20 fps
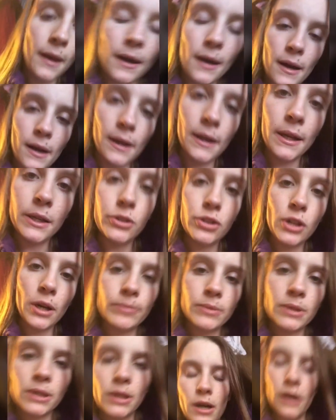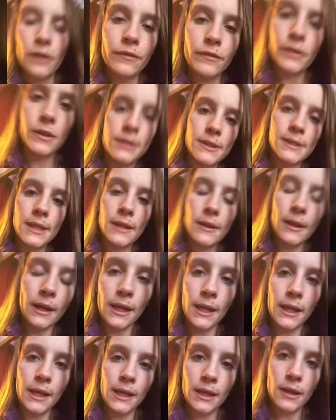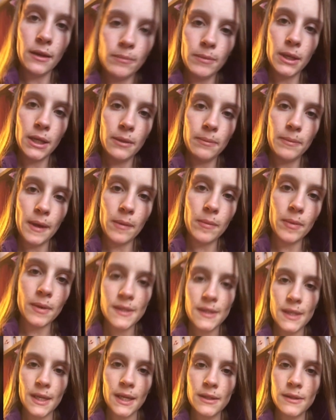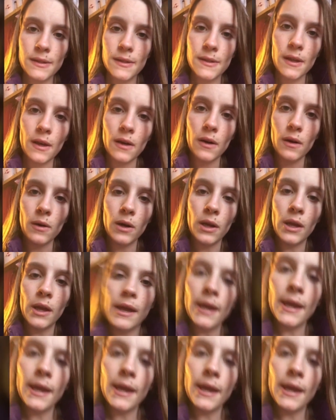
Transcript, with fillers: Uh, he dropped it off and said that he needed me to babysit, so